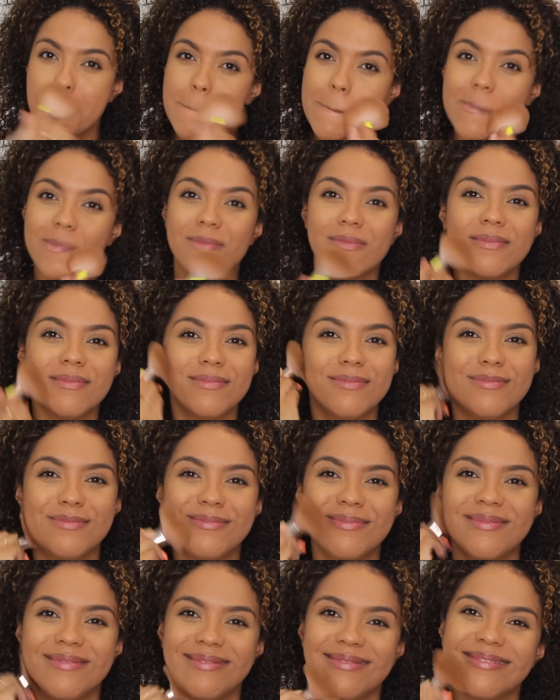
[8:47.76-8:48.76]
actual
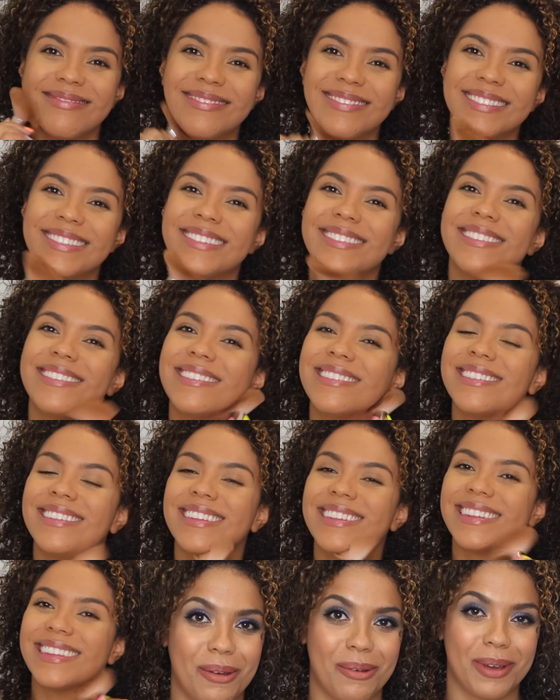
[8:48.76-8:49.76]
container and I run through it
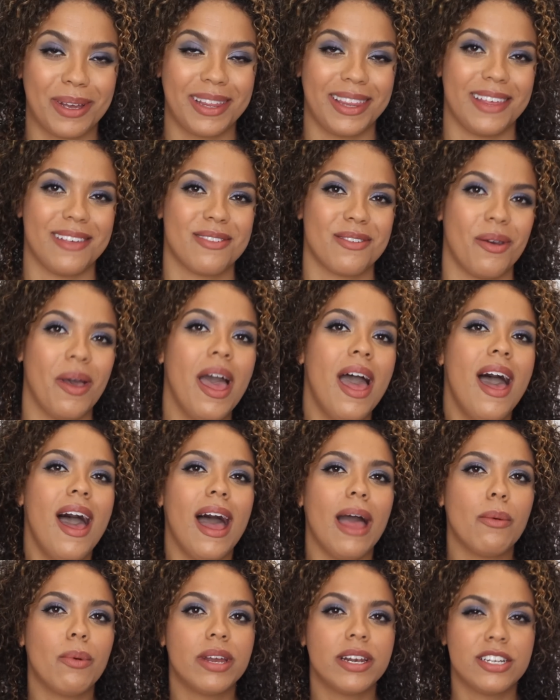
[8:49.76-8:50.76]
very quickly. So
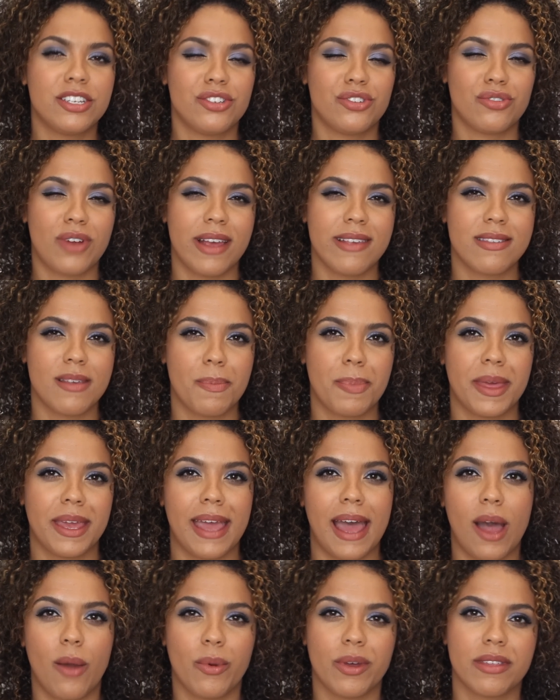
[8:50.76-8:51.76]
I wanted to try
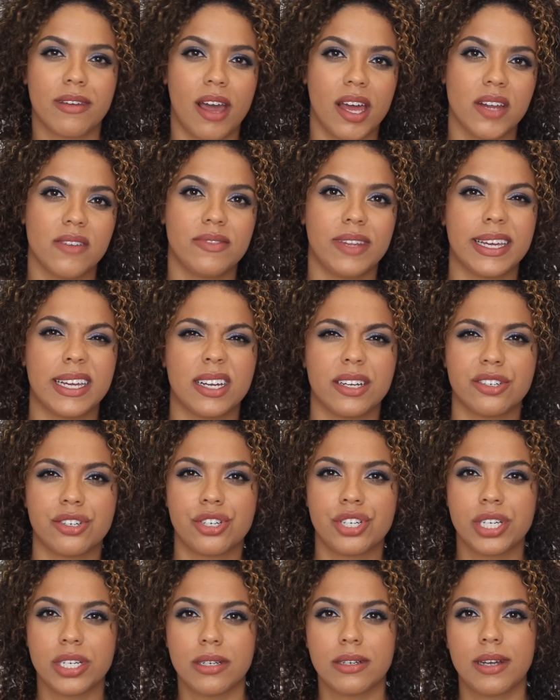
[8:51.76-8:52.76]
something out with kind of like a
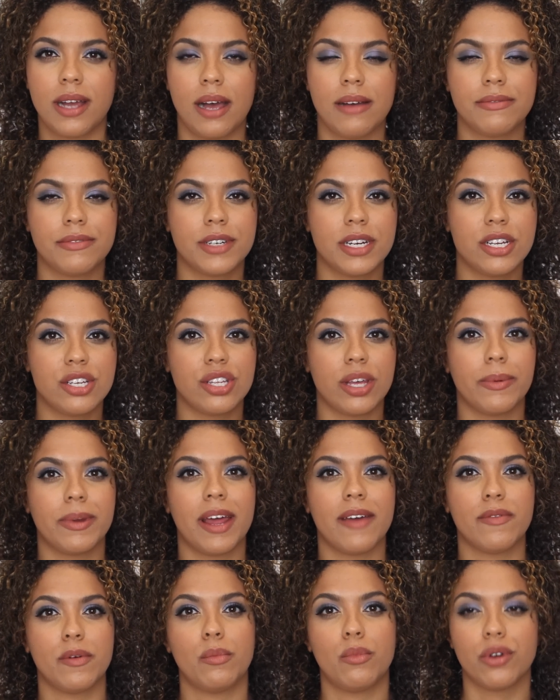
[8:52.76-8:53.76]
sheer coverage that
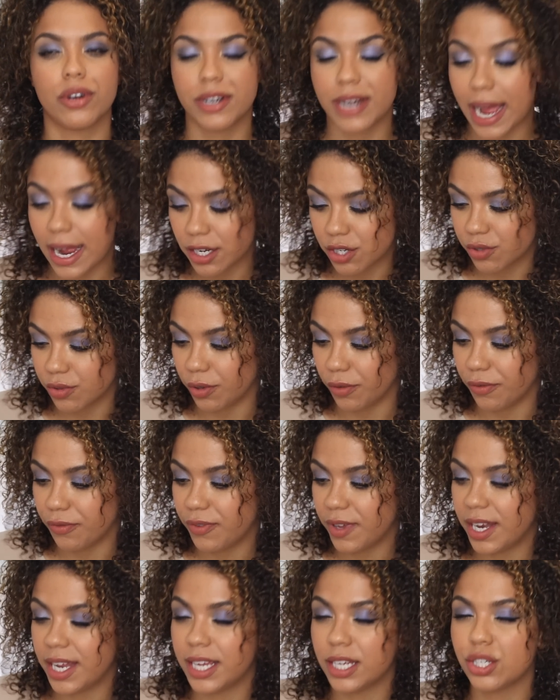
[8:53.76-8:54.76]
would have a more natural
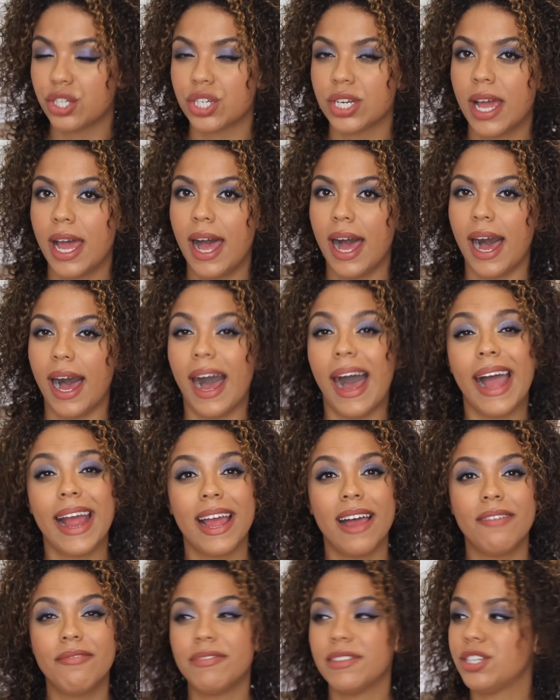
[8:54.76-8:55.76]
finish. Uh, I
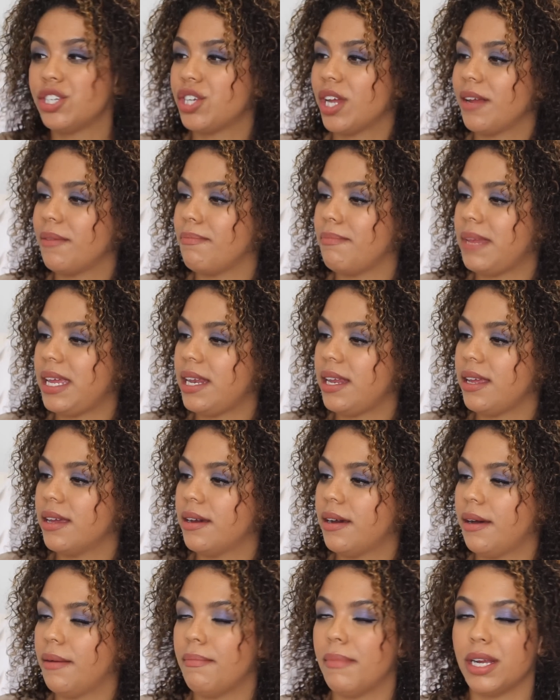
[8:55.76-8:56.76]
have the shade
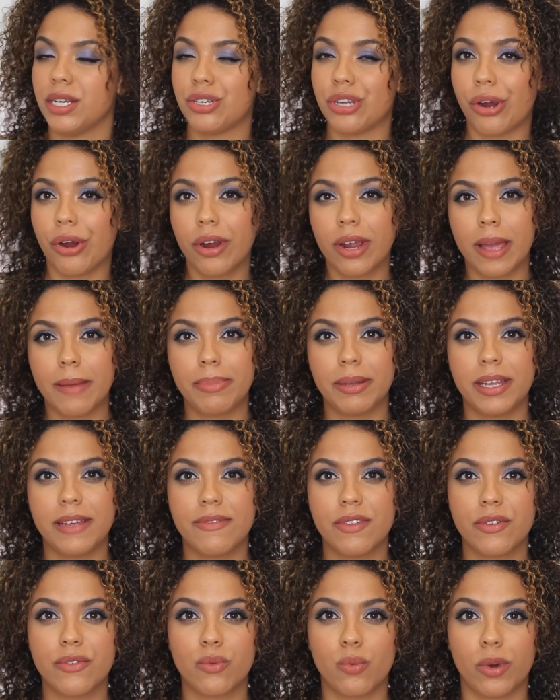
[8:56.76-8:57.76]
medium dark. I
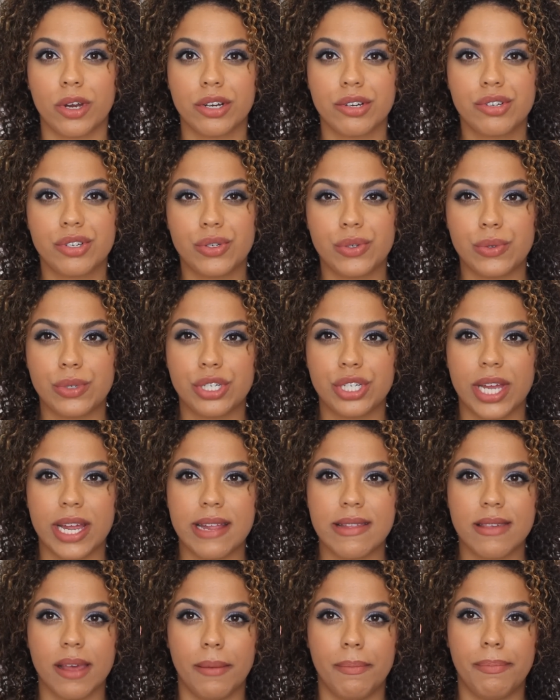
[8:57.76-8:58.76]
believe there's one or two
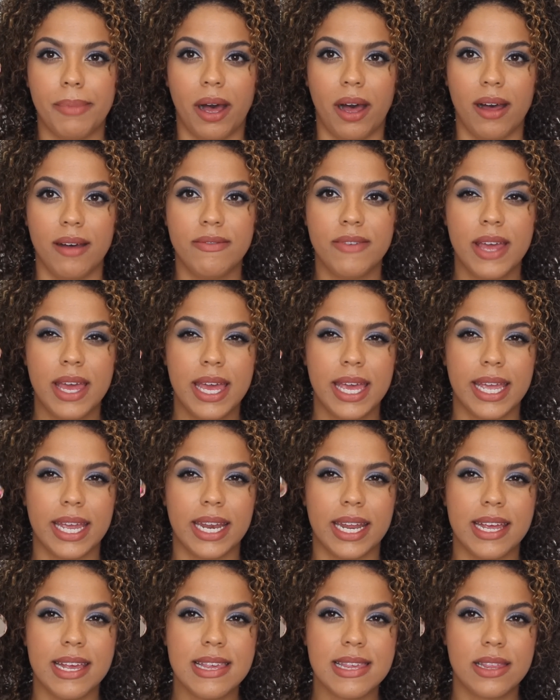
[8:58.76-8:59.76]
shades above.
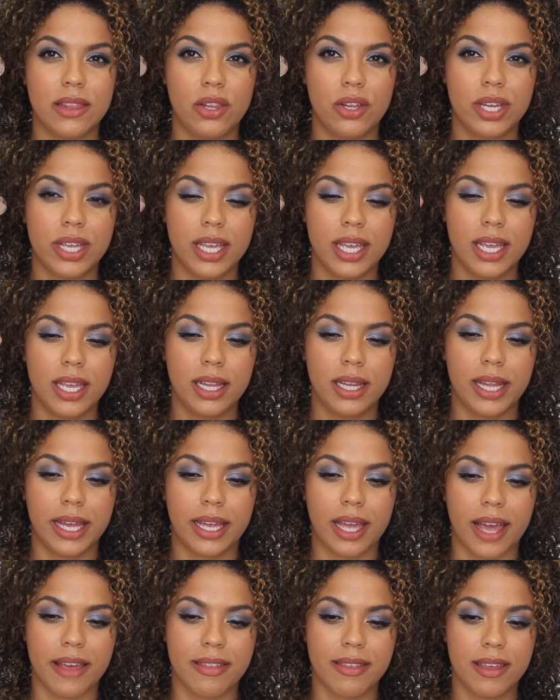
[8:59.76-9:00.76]
It is looking
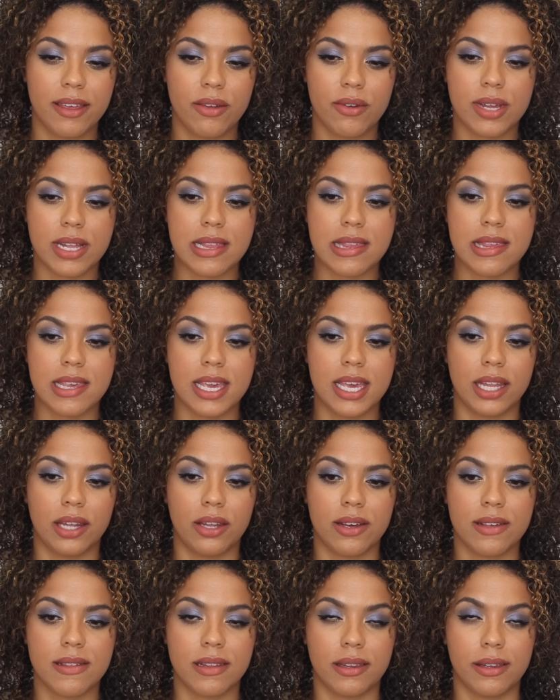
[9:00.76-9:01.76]
like, I think you can see it
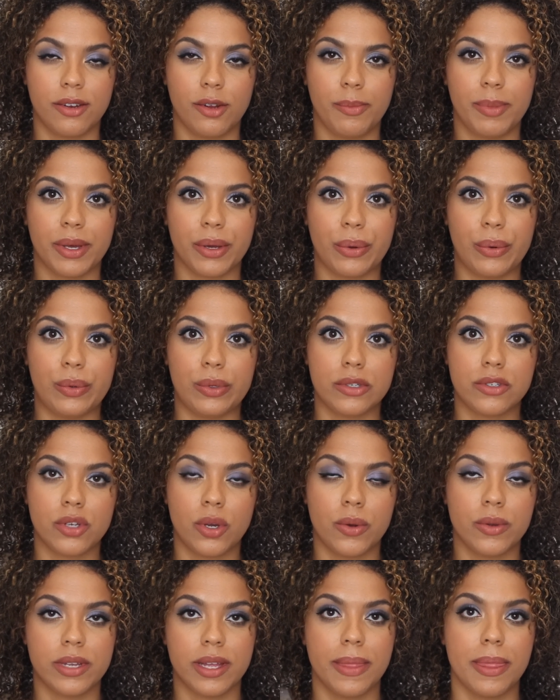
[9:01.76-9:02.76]
looks a little bit cool toned